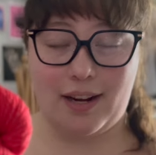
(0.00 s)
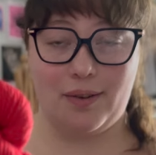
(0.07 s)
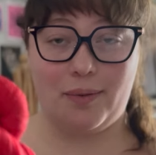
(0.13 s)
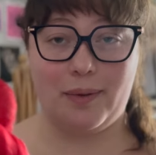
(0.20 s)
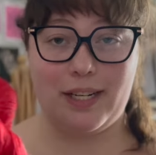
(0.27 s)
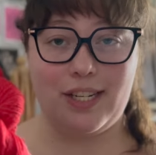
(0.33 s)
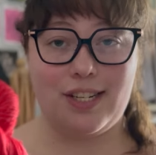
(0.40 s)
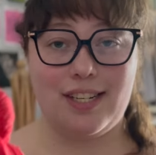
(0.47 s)
out,
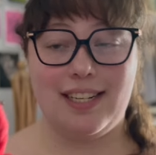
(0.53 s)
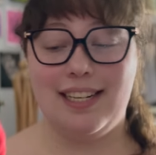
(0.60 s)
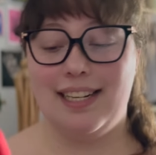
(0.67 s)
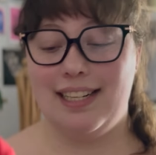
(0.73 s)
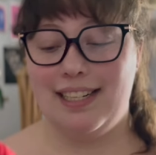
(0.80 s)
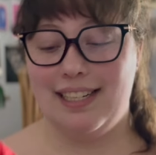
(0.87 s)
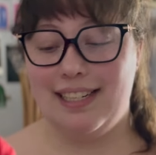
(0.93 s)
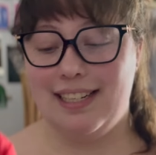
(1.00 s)
which
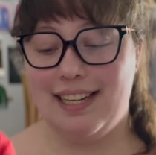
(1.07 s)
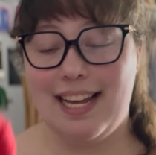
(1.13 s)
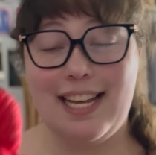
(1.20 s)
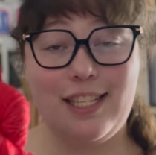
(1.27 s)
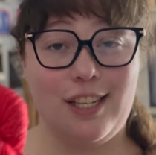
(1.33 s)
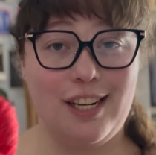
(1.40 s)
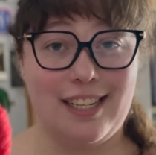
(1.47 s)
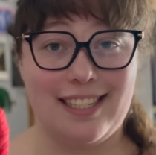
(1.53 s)

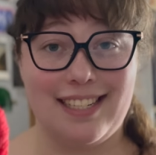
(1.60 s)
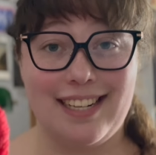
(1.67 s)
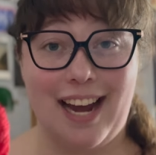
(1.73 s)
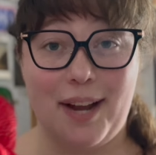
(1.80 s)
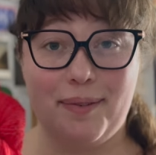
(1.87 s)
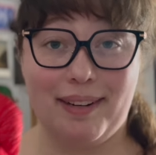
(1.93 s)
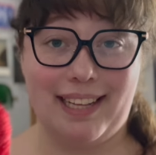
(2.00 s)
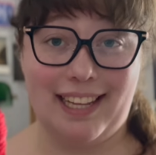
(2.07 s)
is good. I
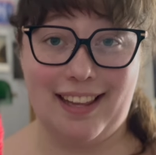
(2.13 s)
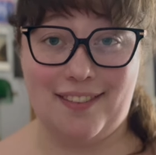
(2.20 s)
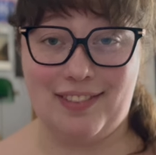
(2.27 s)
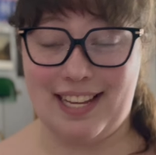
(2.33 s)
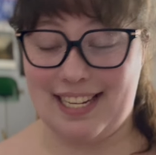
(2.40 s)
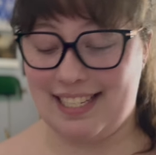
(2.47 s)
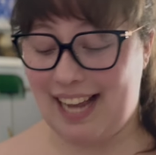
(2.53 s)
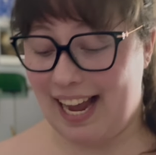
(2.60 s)
really love
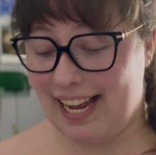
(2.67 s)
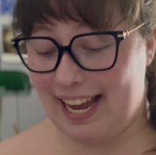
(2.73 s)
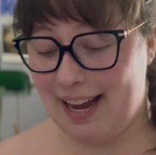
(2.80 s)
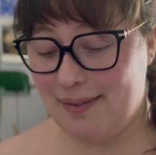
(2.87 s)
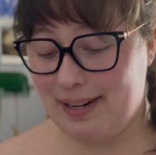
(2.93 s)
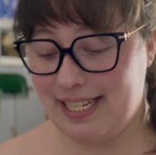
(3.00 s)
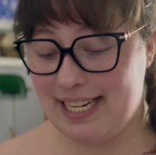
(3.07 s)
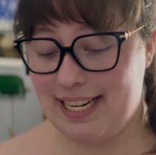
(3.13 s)
this. I
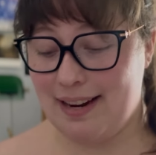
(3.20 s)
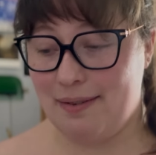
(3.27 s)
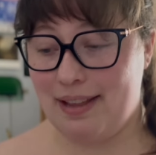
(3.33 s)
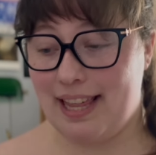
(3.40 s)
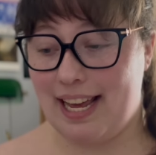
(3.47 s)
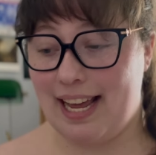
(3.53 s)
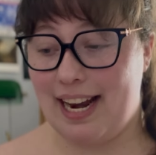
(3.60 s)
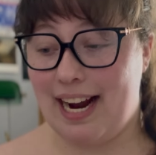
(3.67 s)
can't wait to knit with
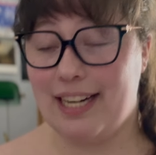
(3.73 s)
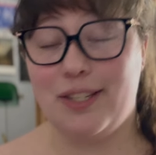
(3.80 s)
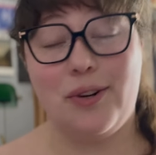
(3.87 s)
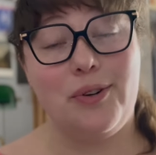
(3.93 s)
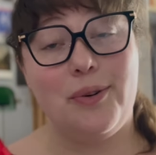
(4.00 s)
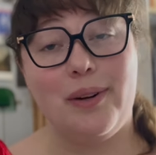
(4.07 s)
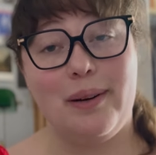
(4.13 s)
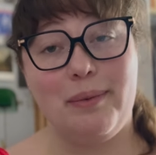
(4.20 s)
it. I don't
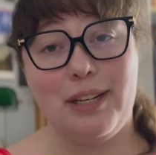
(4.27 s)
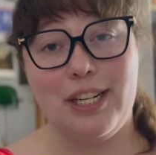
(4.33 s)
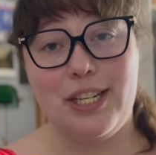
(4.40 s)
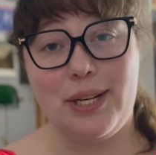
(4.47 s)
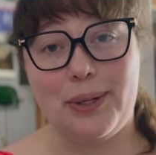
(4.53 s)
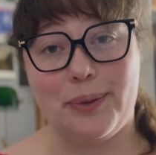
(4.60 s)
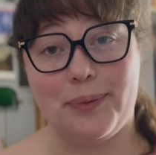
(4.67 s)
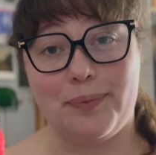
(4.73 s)
know what I'm gonna
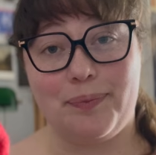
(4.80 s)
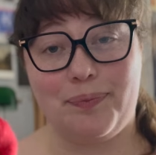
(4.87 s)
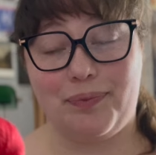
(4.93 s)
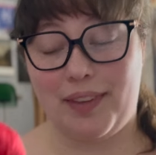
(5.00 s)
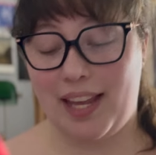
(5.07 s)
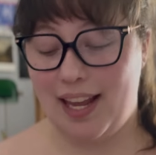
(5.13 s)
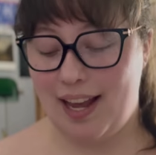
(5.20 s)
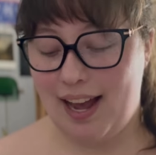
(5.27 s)
do.
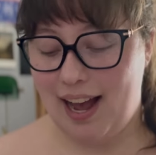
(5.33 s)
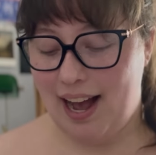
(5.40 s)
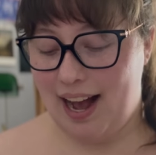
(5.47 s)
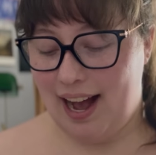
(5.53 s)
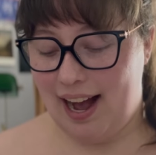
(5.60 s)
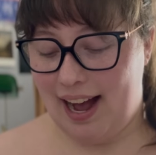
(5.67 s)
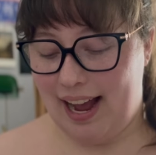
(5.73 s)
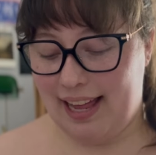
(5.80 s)

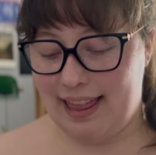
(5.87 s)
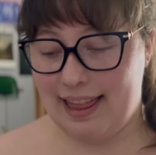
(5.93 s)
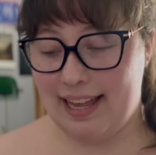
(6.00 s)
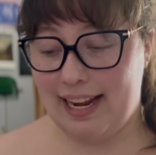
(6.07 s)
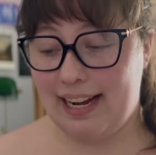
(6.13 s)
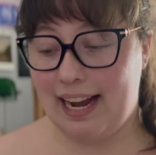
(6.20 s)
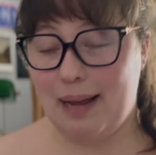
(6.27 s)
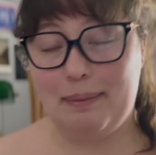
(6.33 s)
I
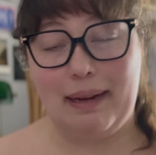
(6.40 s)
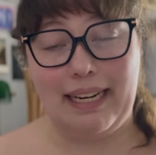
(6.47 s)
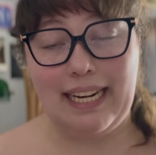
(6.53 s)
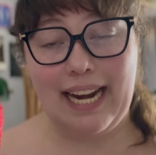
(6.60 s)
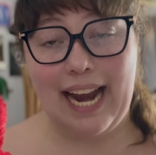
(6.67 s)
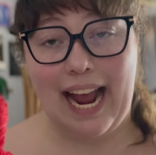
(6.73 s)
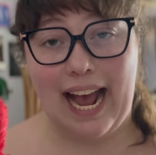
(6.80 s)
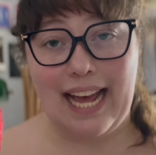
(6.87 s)
think I might
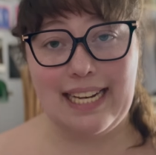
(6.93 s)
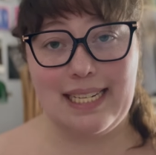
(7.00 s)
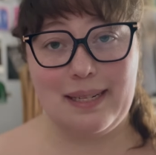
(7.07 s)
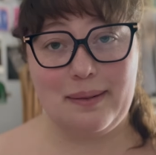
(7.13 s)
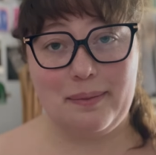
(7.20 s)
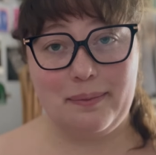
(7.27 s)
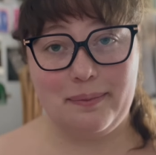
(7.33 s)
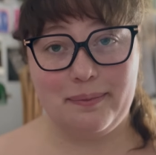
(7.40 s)
knit a hat,
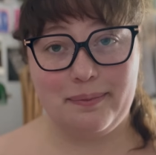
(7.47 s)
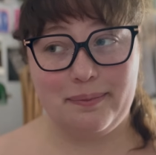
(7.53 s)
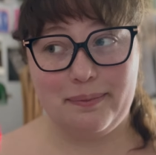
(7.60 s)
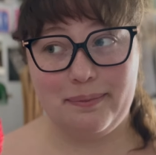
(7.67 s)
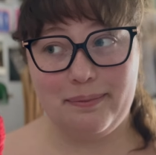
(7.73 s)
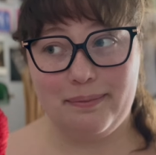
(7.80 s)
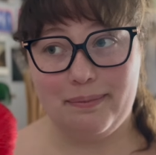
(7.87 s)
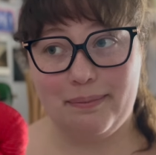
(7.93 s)

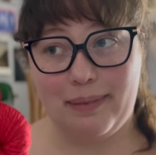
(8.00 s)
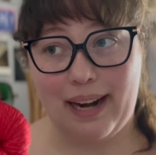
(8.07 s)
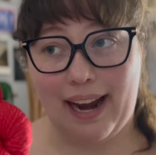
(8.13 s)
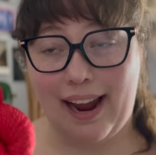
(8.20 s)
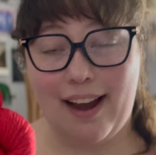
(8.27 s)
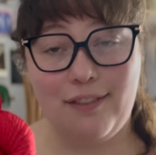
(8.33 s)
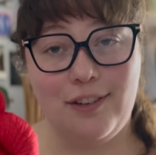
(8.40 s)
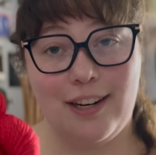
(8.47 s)
but I
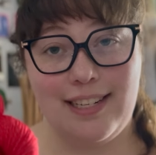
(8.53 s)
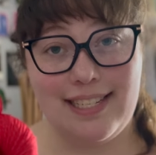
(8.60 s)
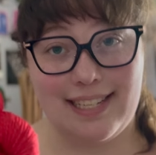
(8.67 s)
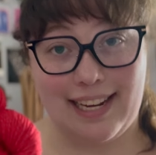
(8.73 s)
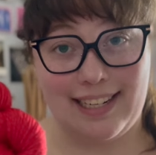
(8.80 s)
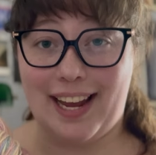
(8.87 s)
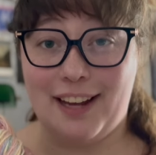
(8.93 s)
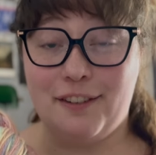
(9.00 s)
have not
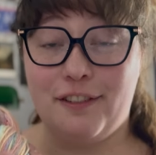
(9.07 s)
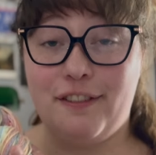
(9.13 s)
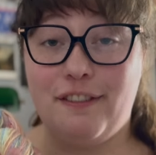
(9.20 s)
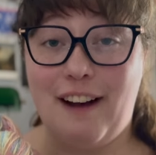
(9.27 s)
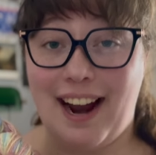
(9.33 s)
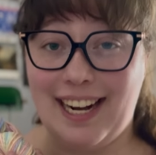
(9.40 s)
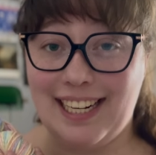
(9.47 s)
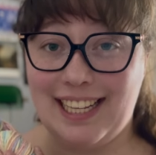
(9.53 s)
decided. And
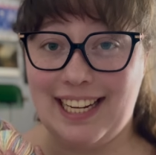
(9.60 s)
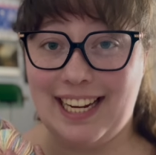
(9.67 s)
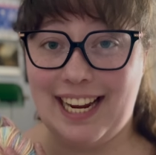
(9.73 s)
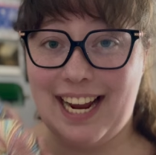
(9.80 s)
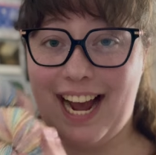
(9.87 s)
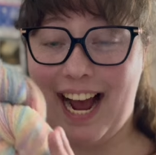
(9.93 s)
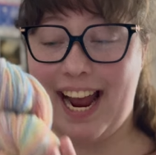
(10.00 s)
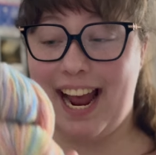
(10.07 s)

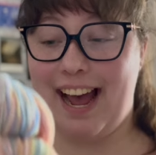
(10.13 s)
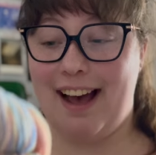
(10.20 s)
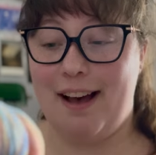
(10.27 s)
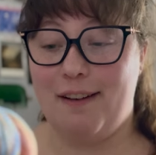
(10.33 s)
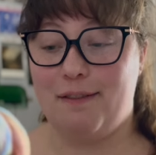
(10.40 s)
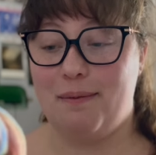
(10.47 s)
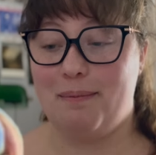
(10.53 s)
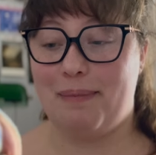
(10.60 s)
finally, I
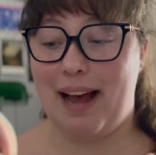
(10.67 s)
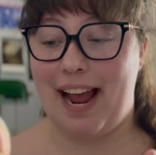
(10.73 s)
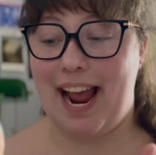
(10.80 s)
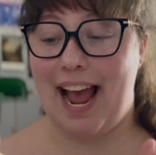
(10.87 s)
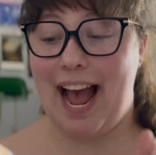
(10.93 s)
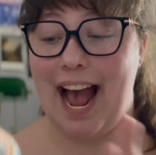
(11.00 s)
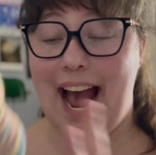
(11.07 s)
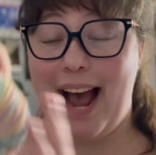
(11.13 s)
have my
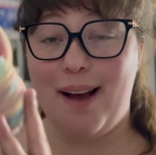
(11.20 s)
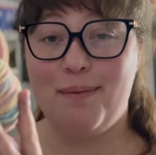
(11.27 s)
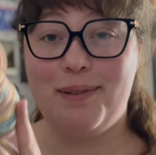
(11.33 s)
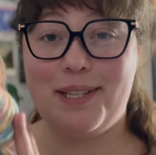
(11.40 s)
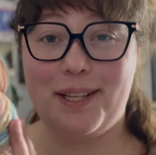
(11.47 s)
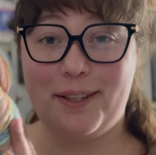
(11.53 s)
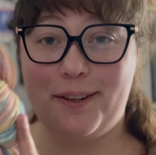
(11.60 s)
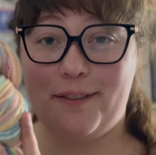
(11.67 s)

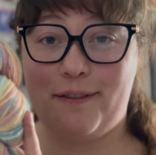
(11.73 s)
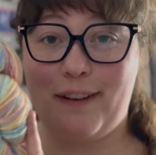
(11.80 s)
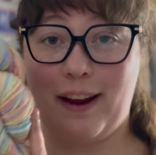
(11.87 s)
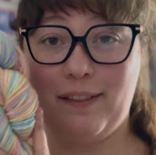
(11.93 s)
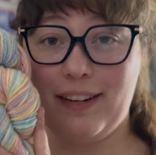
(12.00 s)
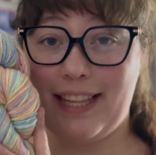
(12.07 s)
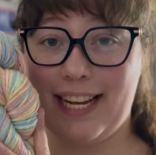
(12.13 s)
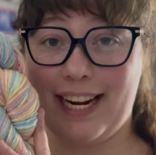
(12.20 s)
absolute
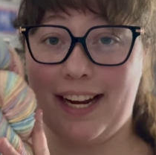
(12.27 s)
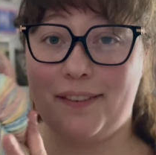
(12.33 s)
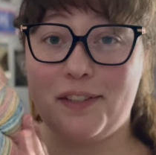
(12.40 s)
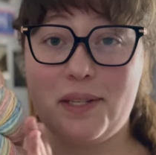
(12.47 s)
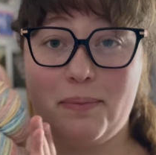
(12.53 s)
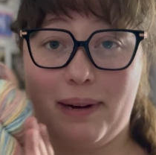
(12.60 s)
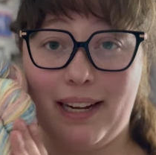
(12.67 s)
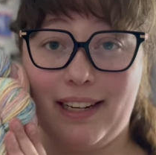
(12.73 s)
favorite thing I have
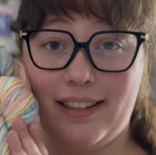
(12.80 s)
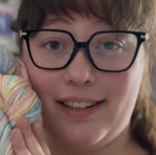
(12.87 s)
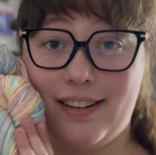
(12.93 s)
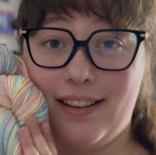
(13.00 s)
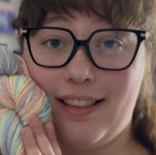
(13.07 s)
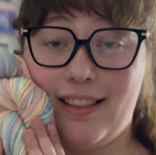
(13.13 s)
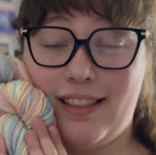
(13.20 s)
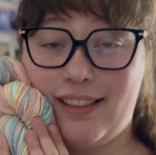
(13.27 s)

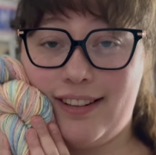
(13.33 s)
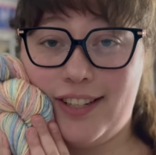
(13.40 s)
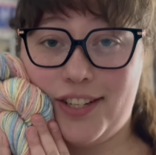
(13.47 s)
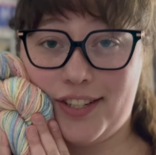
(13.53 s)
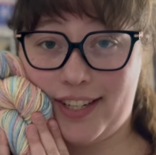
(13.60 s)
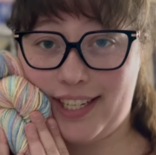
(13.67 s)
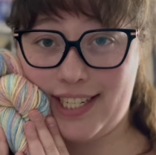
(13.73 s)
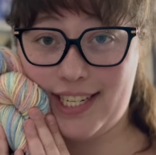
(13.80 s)
spun
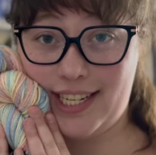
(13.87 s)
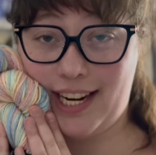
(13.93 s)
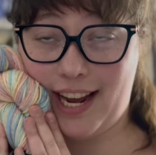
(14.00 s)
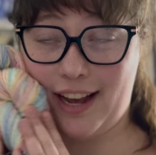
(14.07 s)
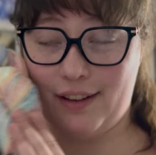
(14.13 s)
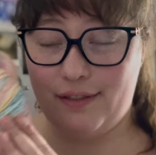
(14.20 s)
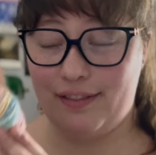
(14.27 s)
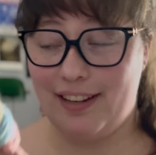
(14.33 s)
during TDF.